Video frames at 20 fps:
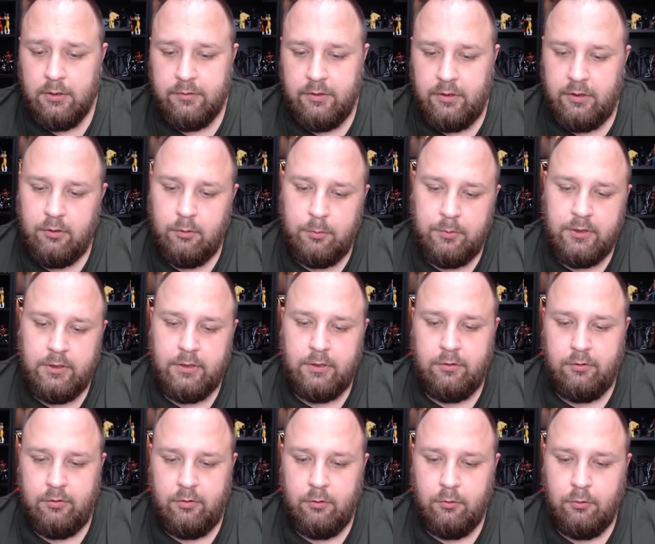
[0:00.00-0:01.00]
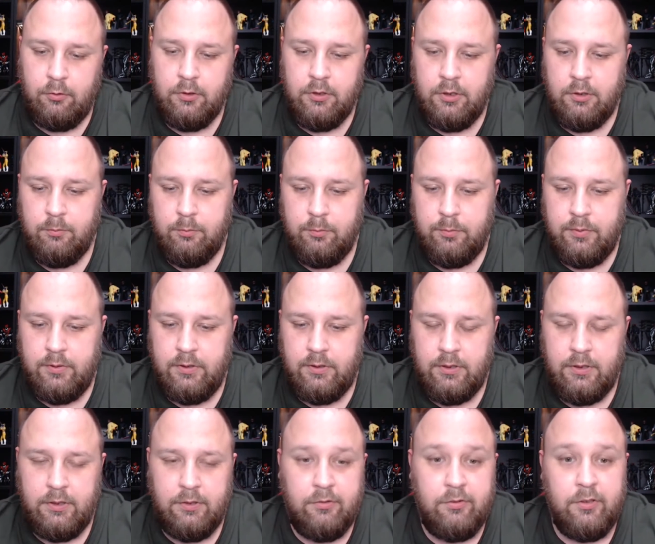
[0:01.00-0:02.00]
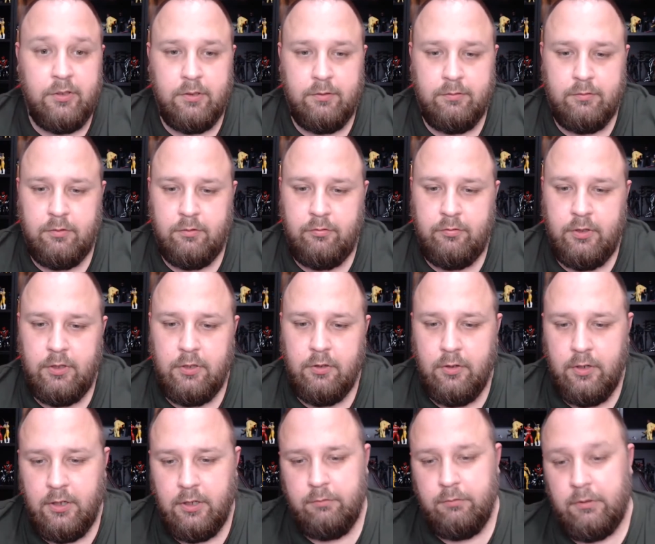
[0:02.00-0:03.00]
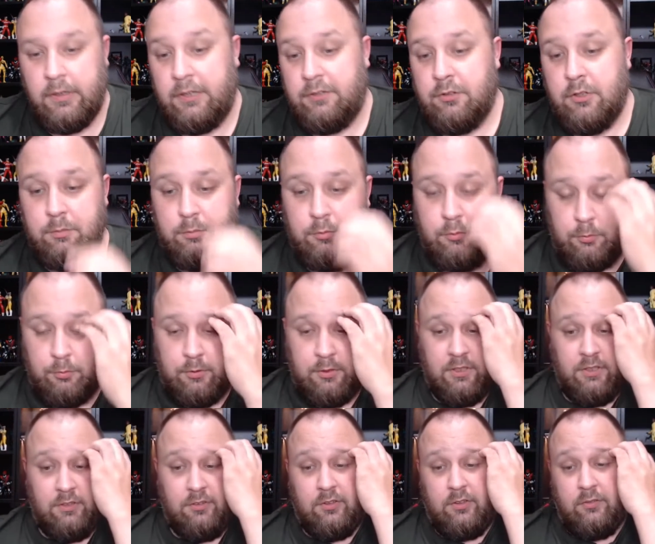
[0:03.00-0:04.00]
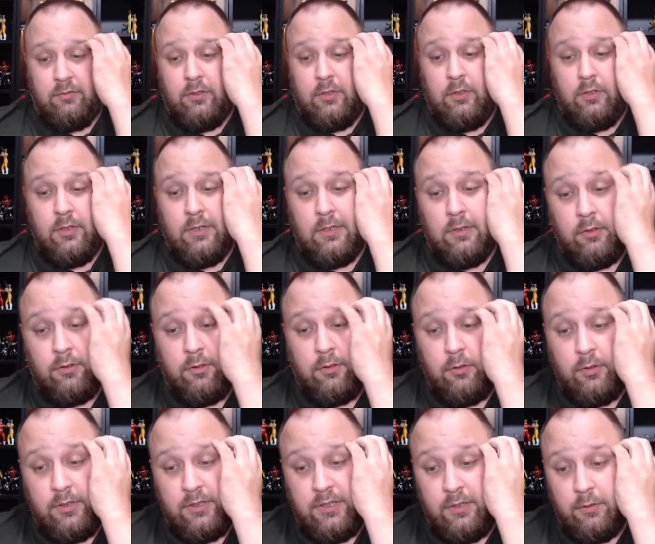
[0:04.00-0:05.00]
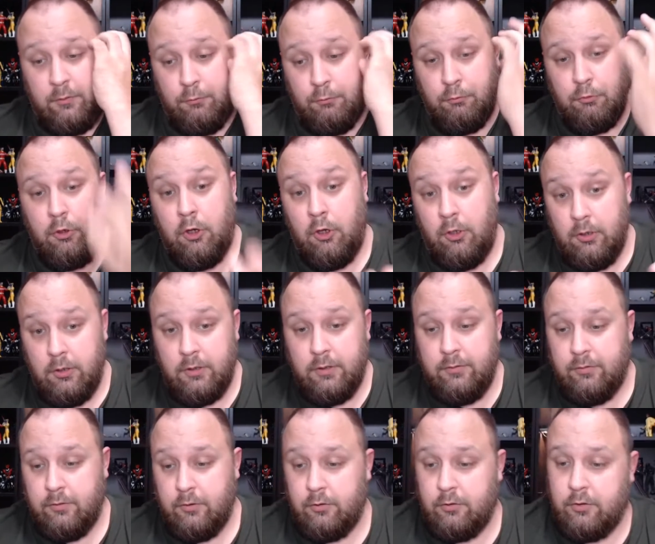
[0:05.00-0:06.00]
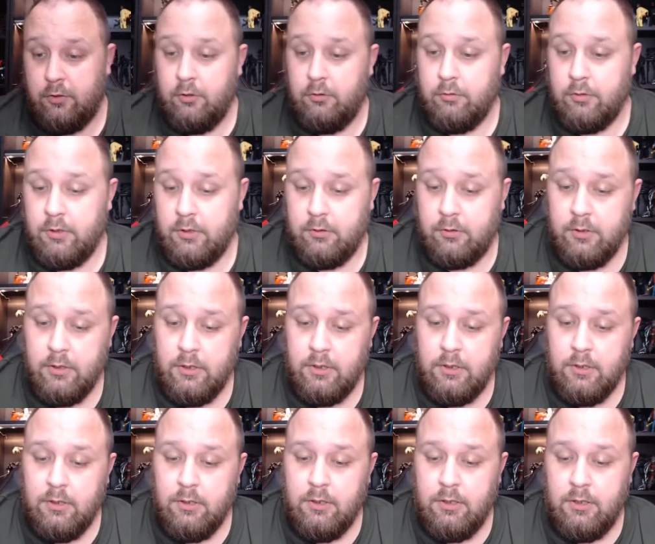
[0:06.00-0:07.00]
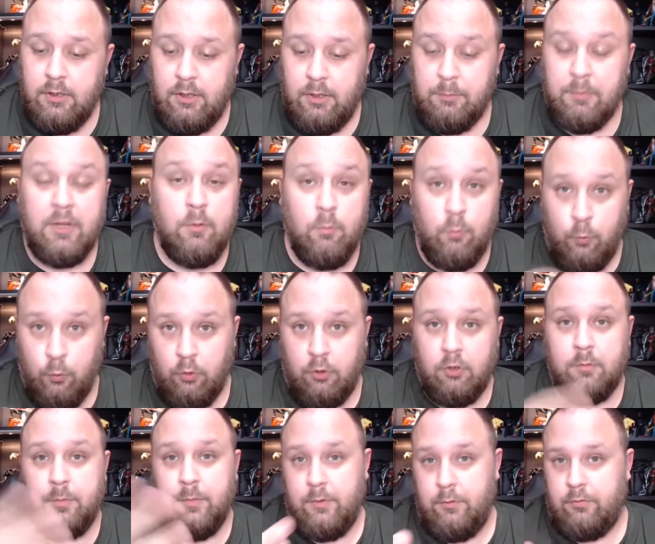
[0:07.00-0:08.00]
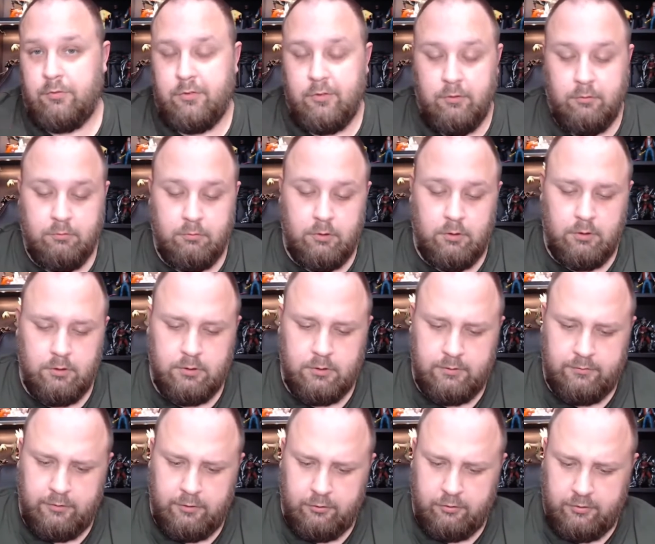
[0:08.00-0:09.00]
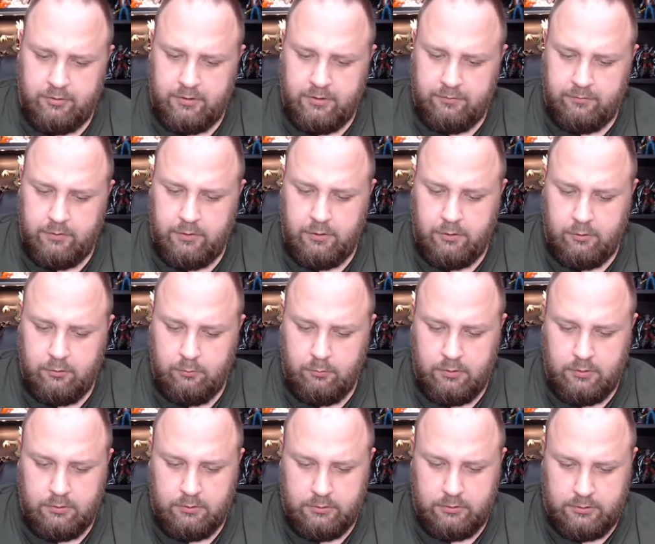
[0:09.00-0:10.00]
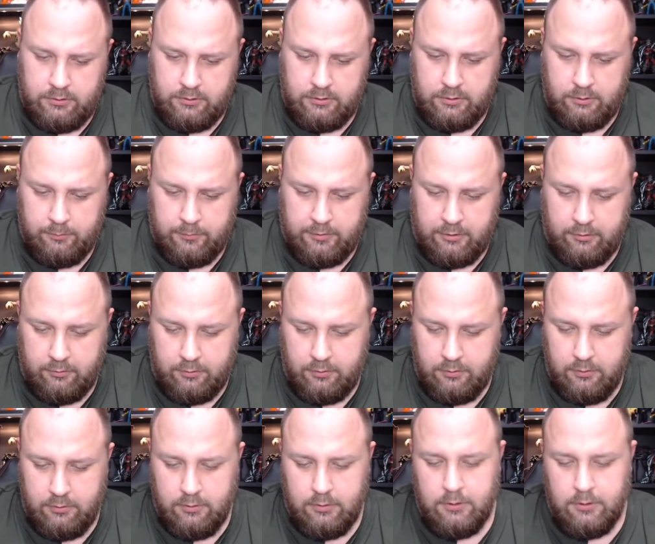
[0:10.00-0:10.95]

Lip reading: Dinobot is annoying, but easy enough to figure out. Rat Trap was pretty easy to figure out, although I did it wrong the first go-round. I made it work, but it was still wrong. Eventually, that video will come out